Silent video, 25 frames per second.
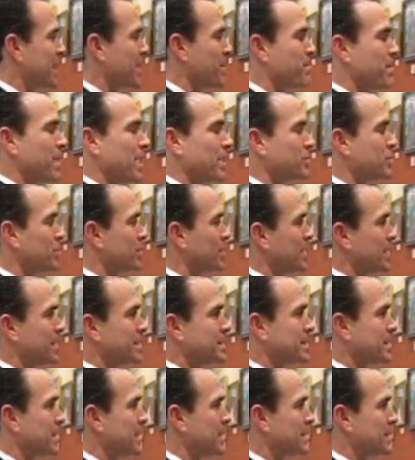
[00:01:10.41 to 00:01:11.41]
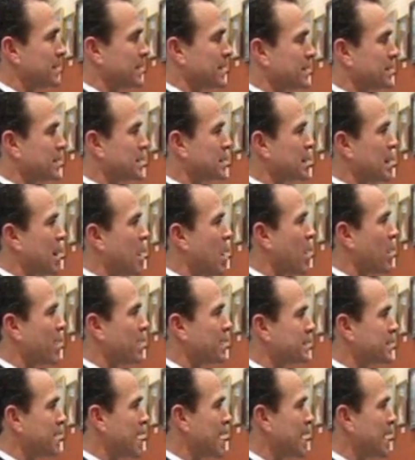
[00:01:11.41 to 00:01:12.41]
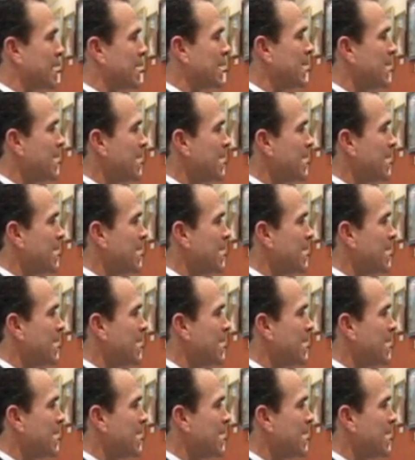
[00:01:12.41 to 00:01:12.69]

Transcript: That major league season is as long as any